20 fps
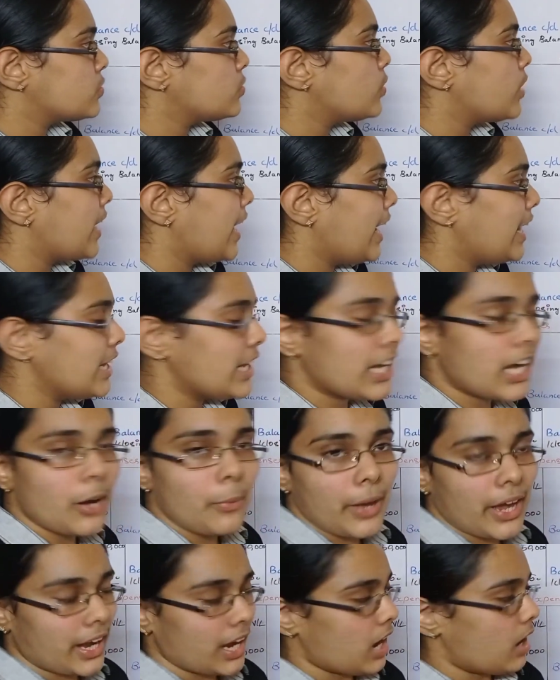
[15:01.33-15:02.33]
to
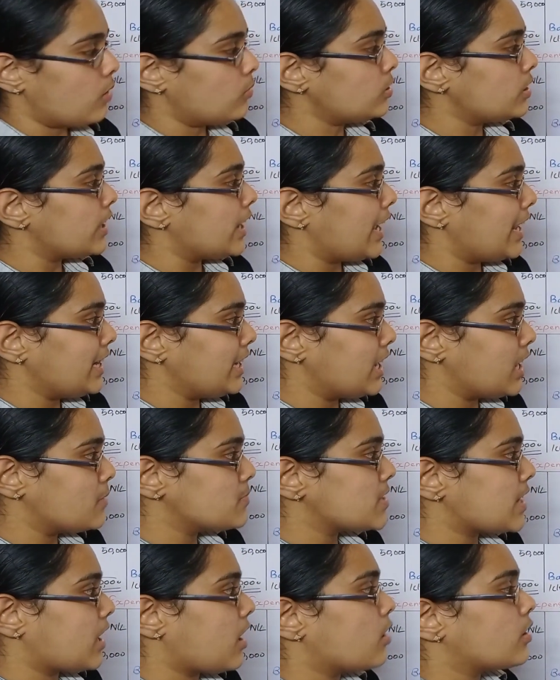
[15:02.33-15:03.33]
income account,
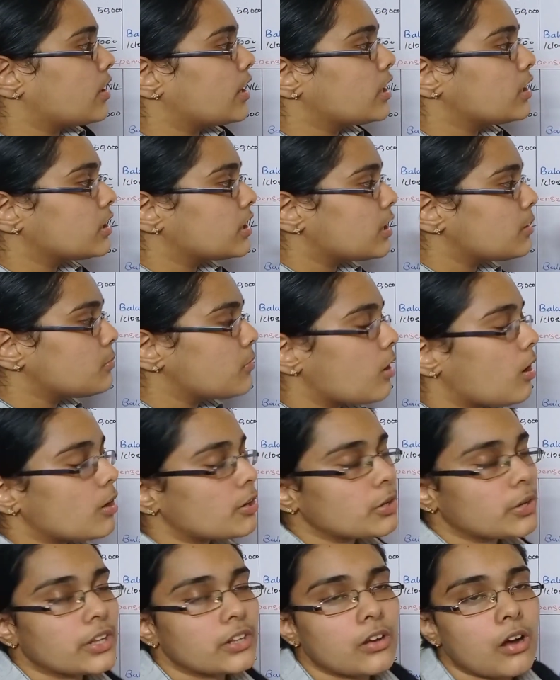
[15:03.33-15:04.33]
income,
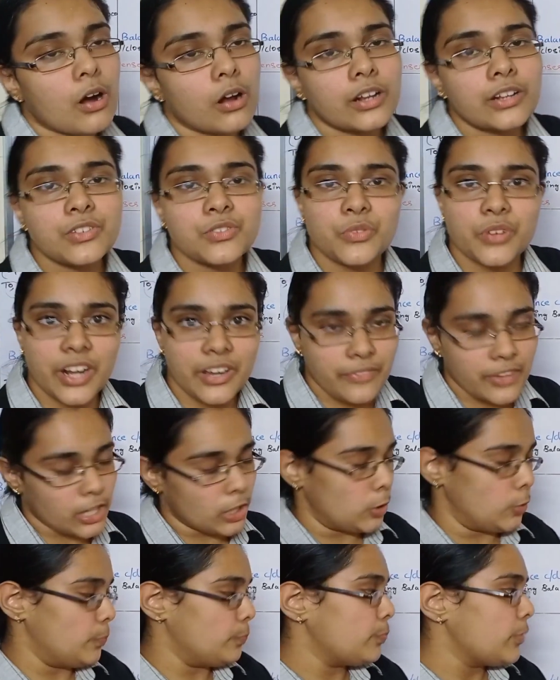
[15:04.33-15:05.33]
or you can call it
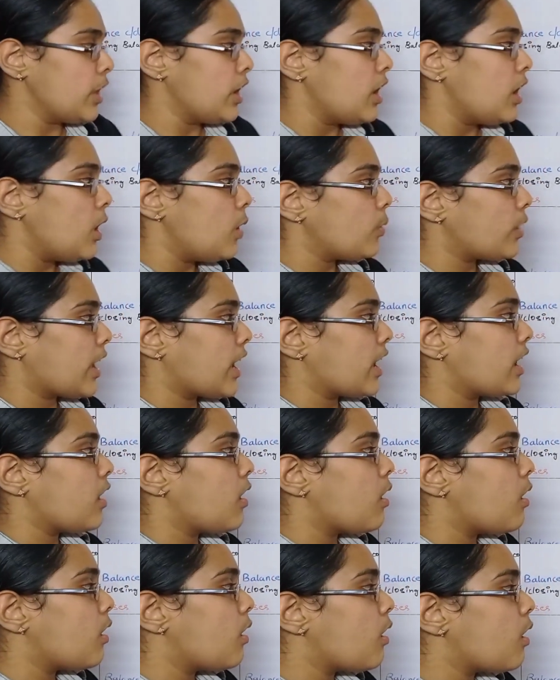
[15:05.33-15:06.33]
revenue.
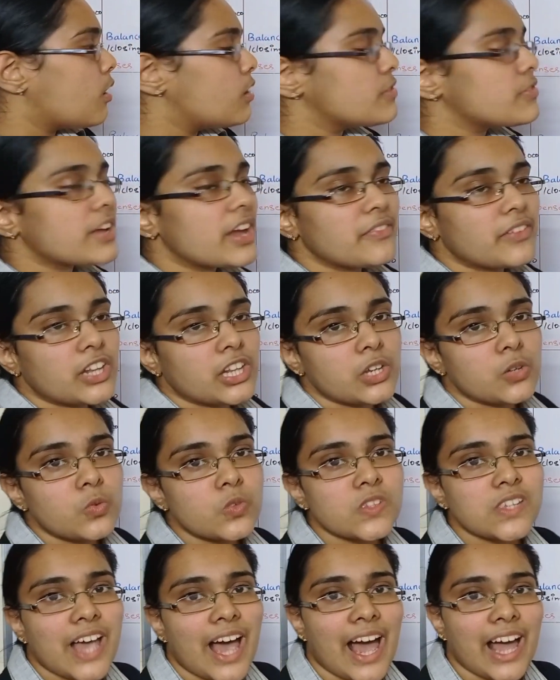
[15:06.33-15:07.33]
Okay, all
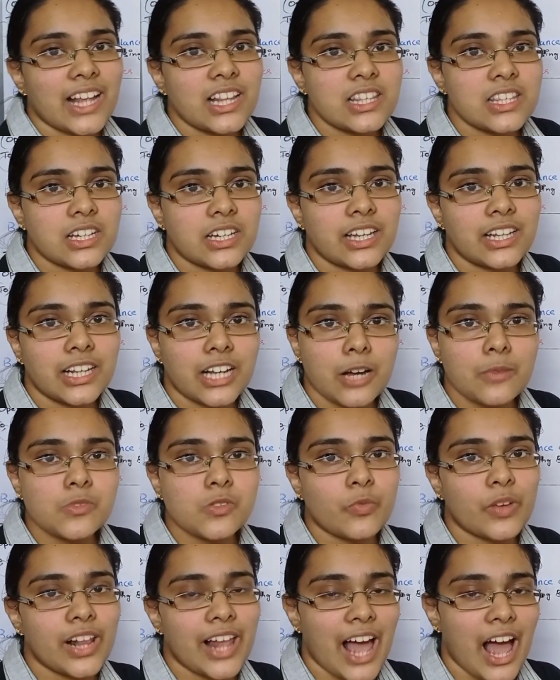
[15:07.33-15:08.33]
revenues and
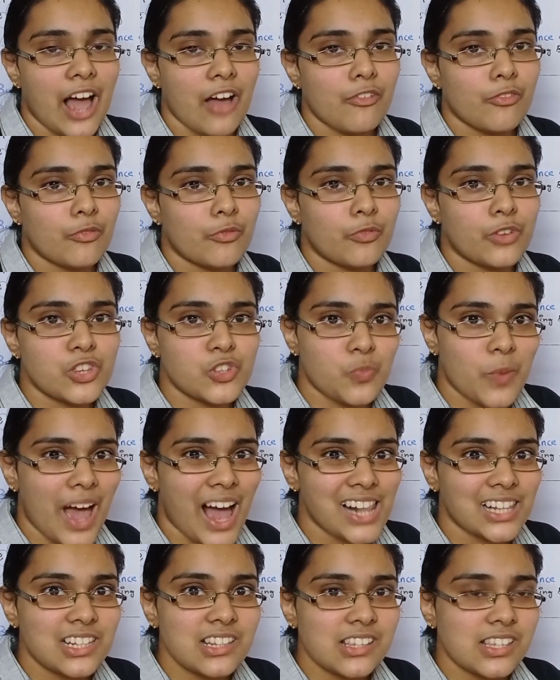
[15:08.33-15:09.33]
incomes will have which
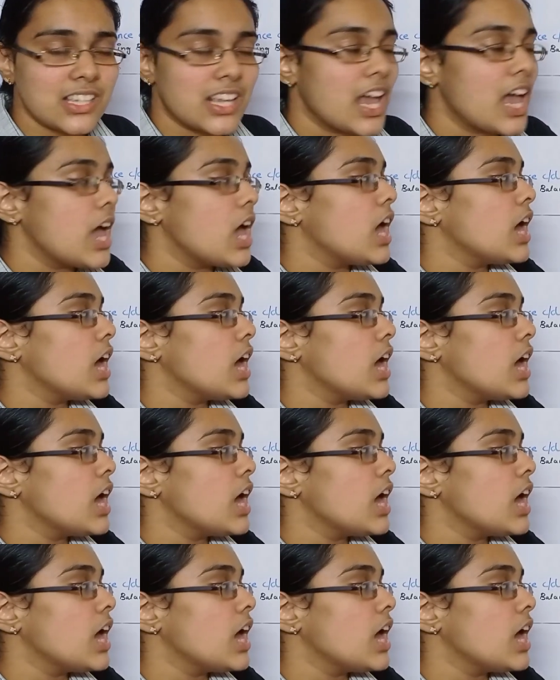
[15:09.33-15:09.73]
balance?